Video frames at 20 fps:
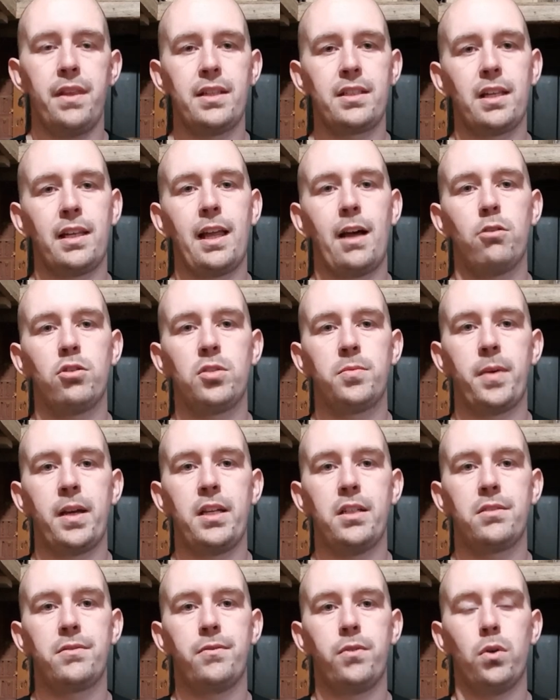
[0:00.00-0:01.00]
This allows
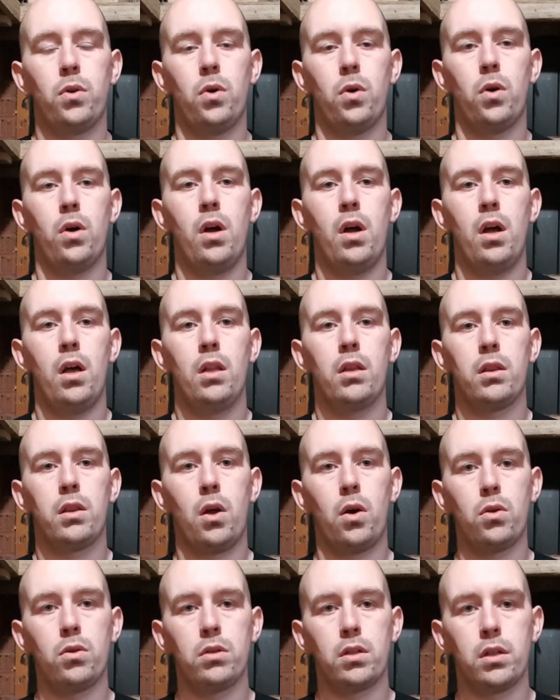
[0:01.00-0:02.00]
space for
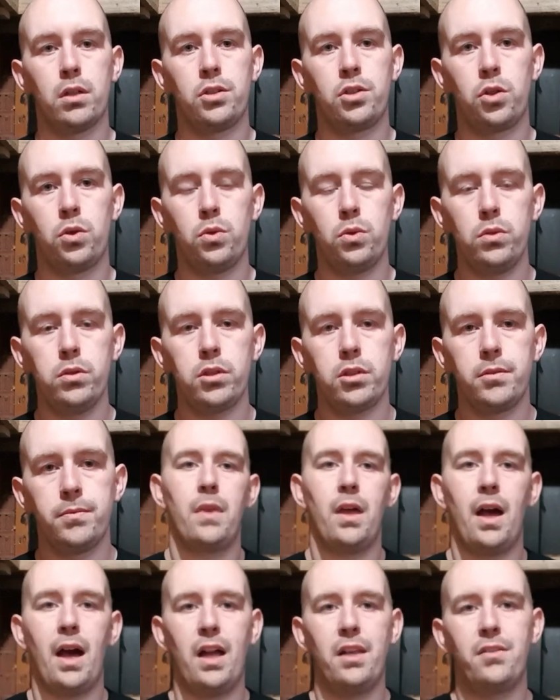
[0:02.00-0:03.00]
longer tools
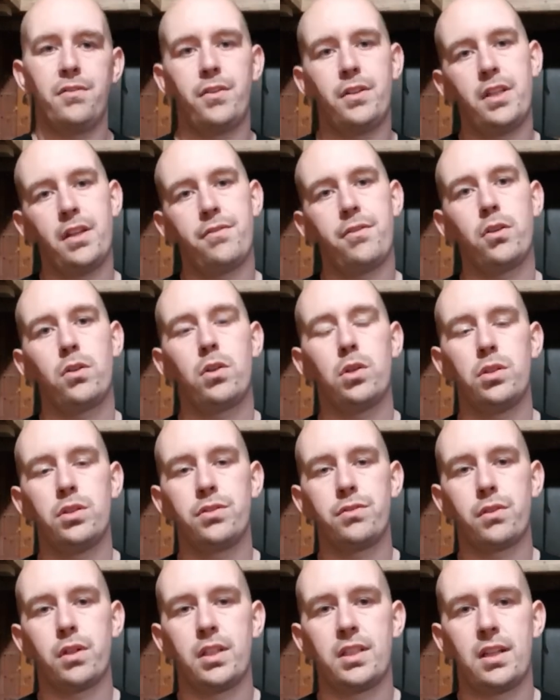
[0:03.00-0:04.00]
and for different
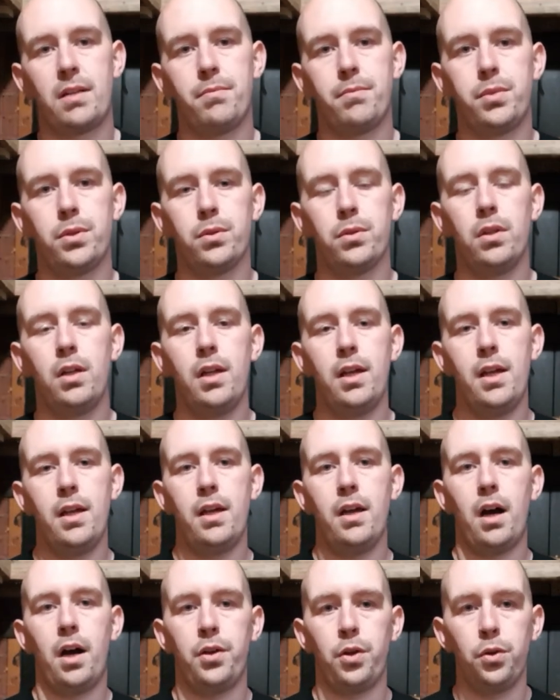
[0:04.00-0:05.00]
cuts, for example
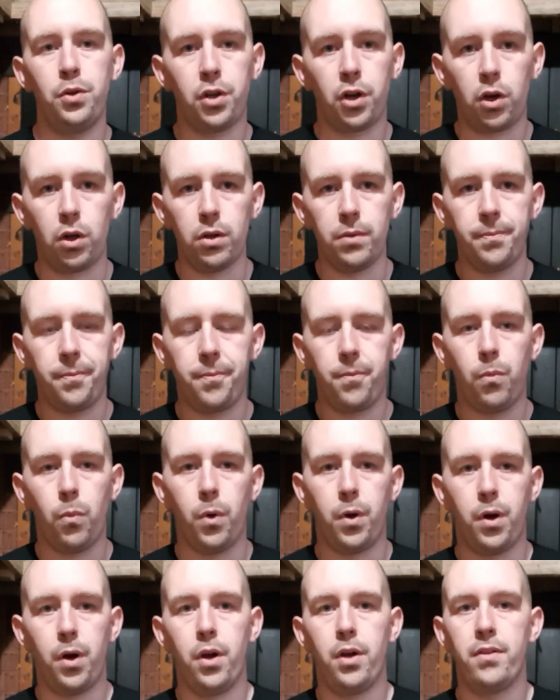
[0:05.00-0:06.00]
an undercut
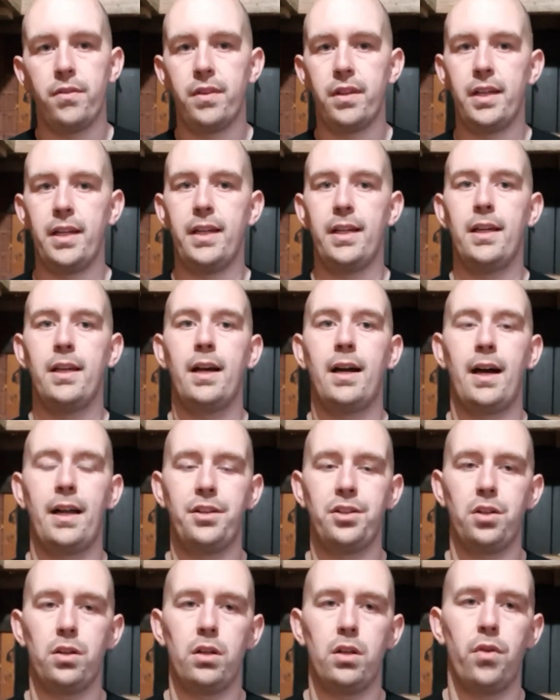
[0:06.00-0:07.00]
where the
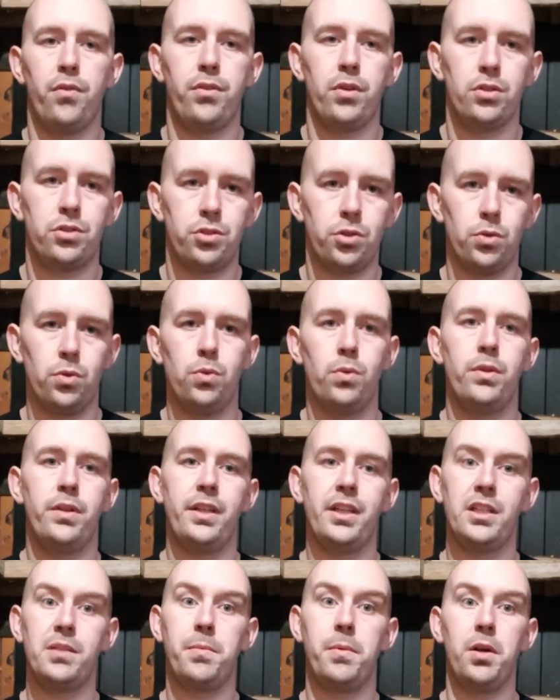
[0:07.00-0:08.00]
handle of your tool
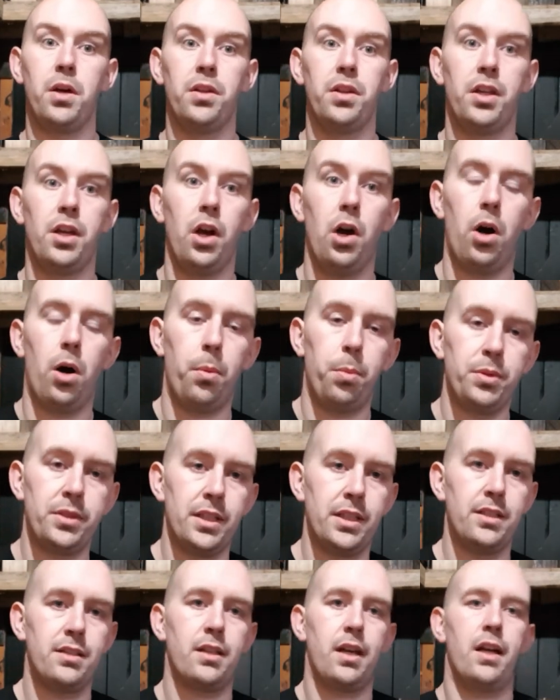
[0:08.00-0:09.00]
needs to be on the
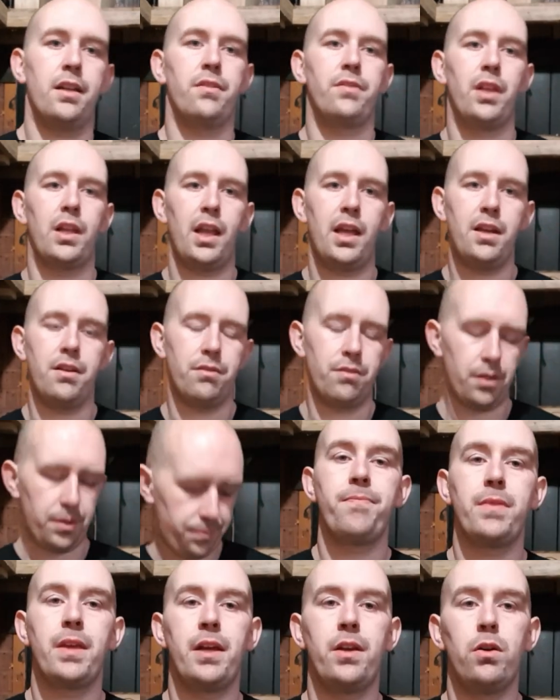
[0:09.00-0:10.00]
opposite side of the lathe.
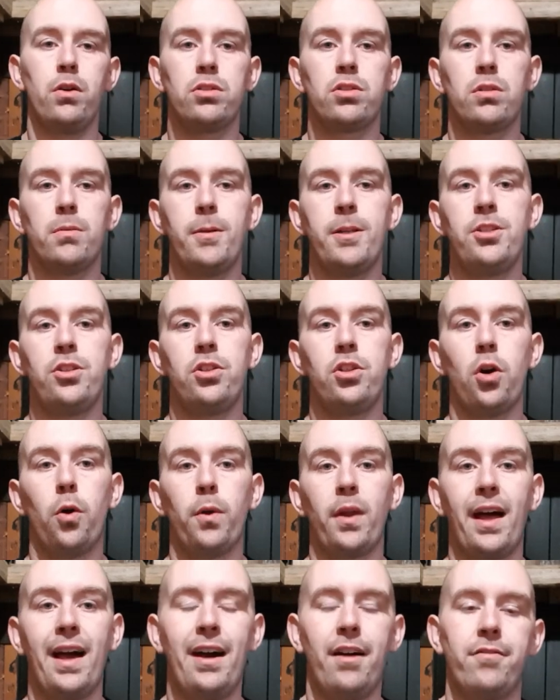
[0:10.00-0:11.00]
It also means you don't
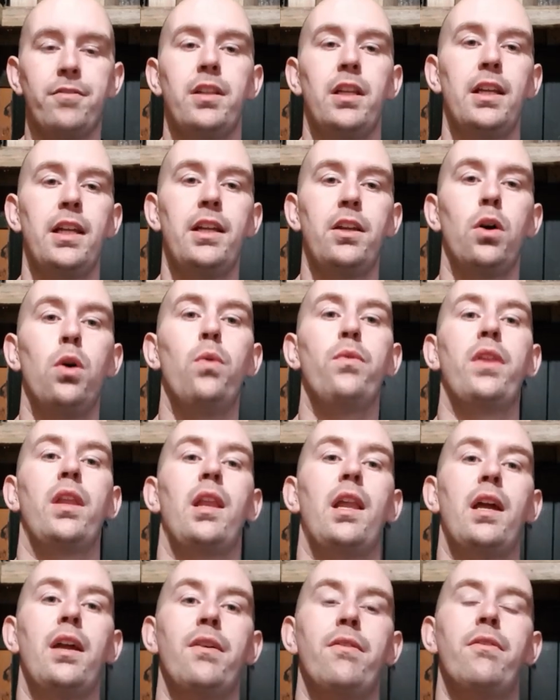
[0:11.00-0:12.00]
have to lean over the
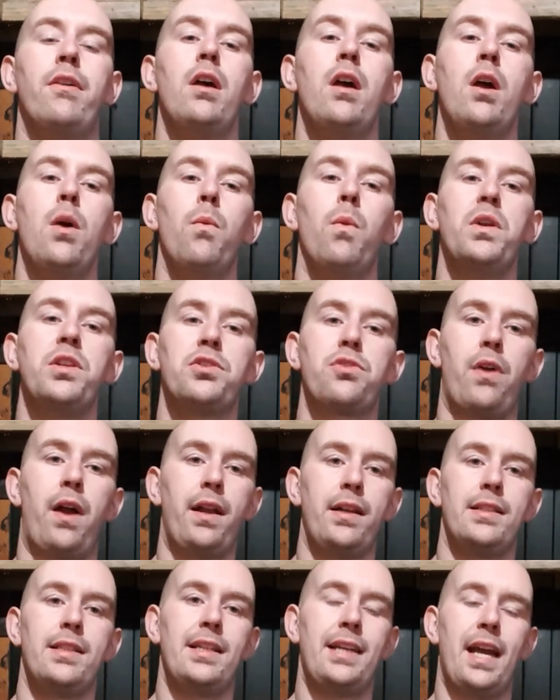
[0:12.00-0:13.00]
lathe when
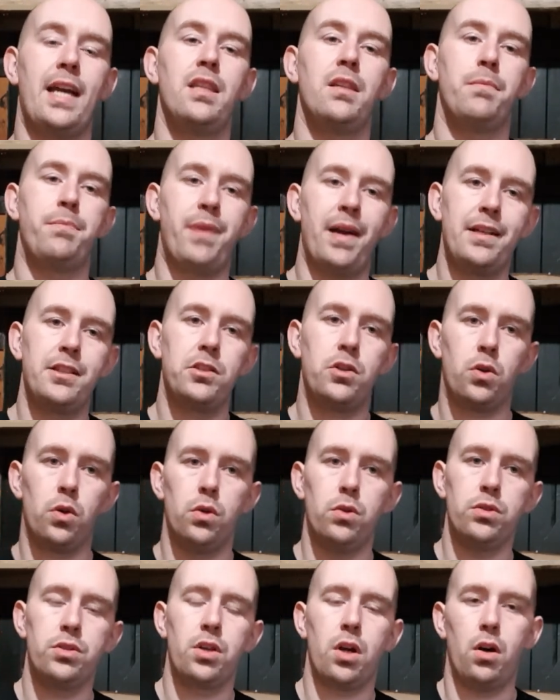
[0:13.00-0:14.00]
trying to get the best
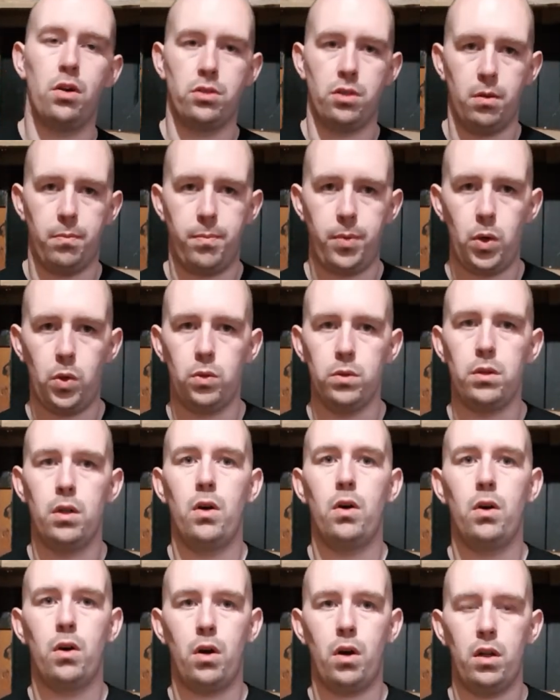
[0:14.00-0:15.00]
cuts on your bowl
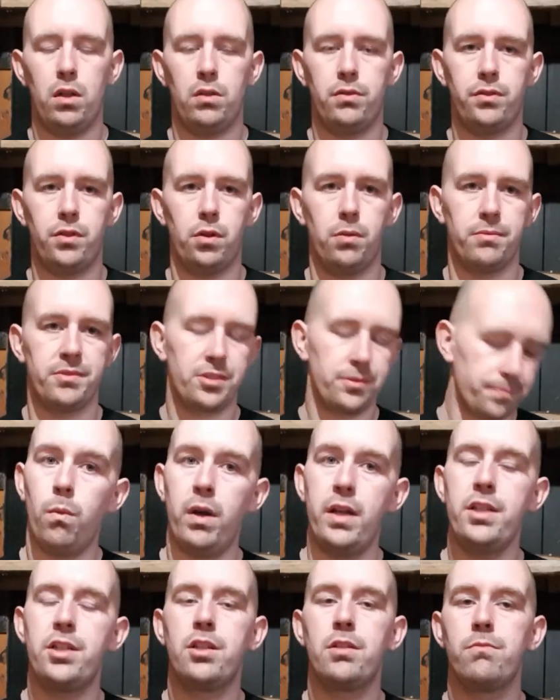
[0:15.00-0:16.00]
or hollow forms,
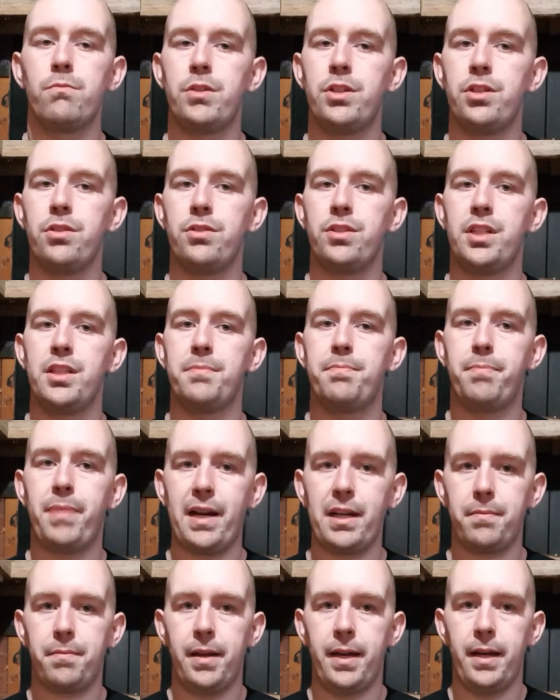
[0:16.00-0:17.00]
which reduces
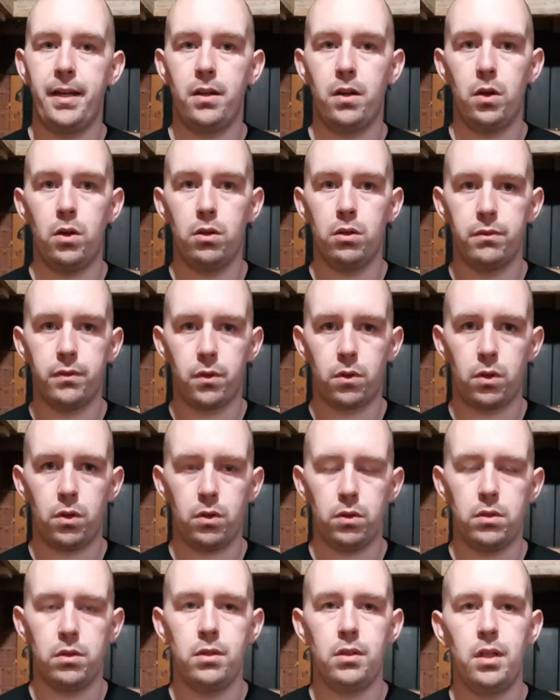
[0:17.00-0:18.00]
back pain
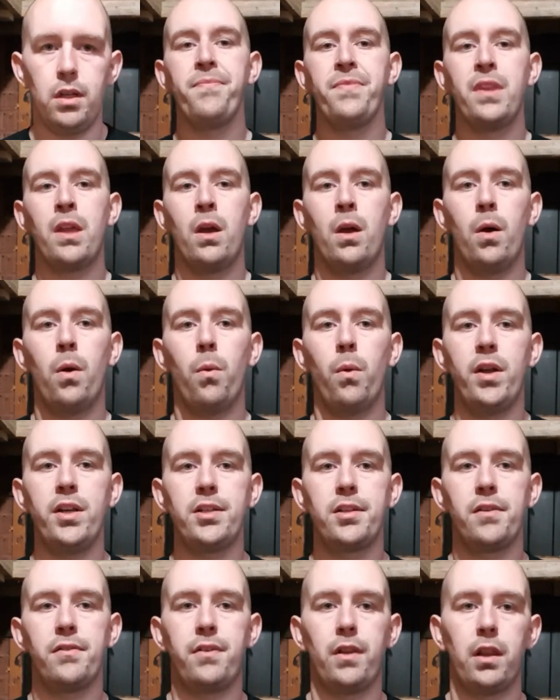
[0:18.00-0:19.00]
overall,
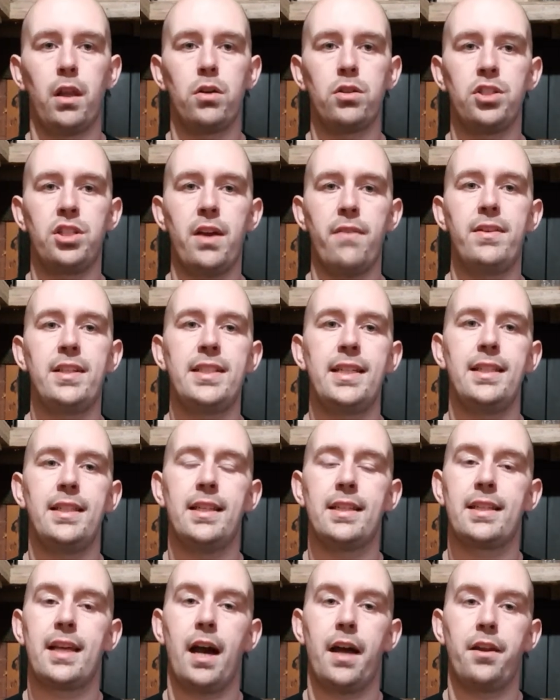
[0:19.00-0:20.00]
which for longevity in
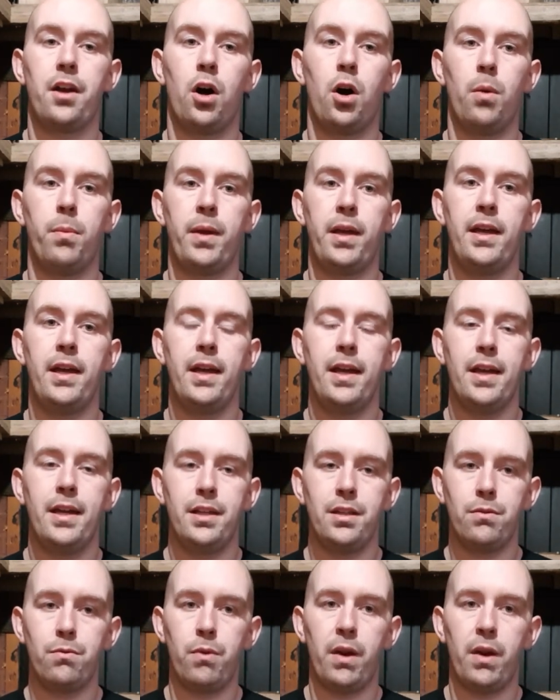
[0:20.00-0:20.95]
this kind of hobby you